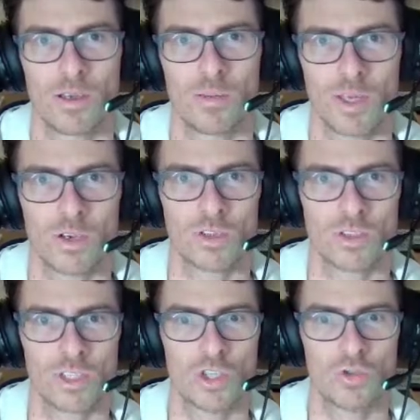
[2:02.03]
because
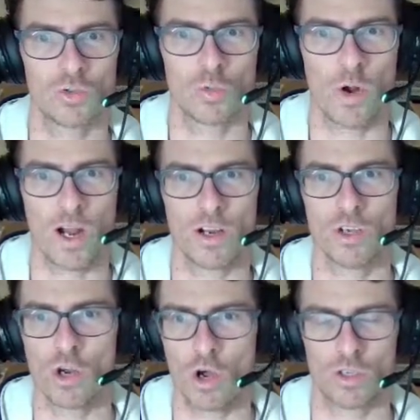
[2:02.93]
these shoes were
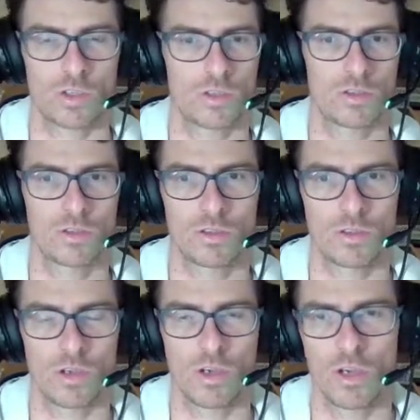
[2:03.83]
not
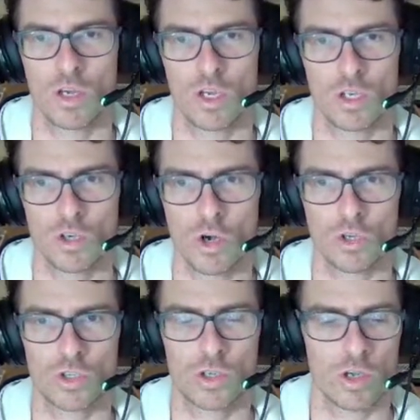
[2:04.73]

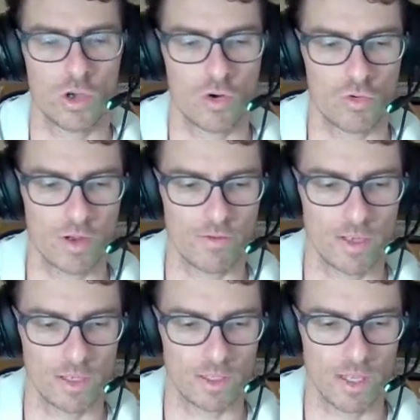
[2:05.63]
not
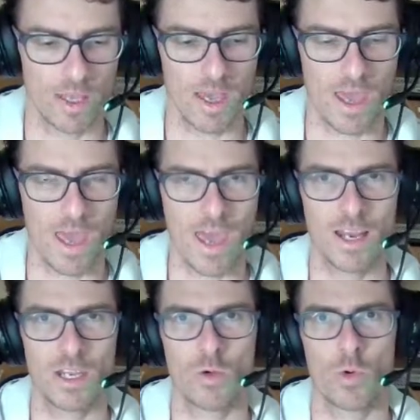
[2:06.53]
revealed
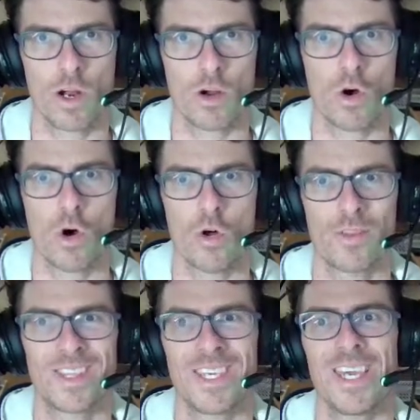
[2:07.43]
anywhere
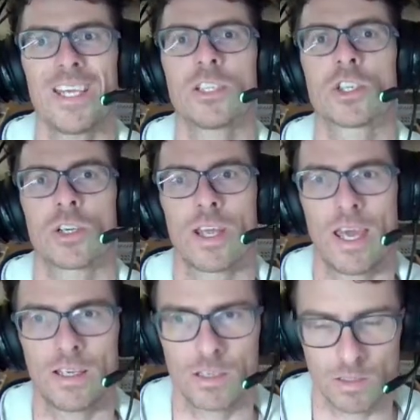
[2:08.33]
on the
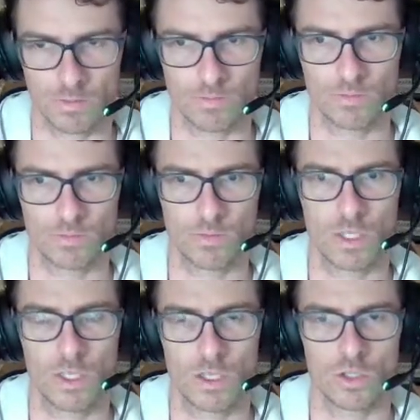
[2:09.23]
internet.
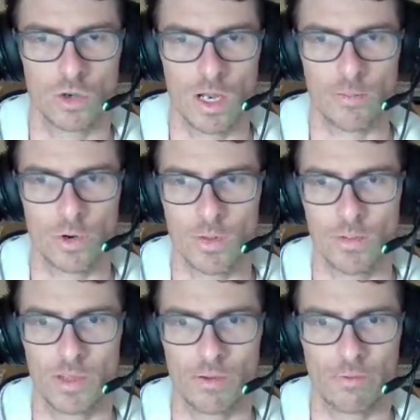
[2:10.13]
So I'm
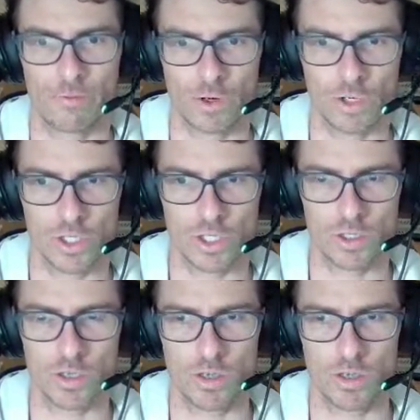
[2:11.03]
probably the first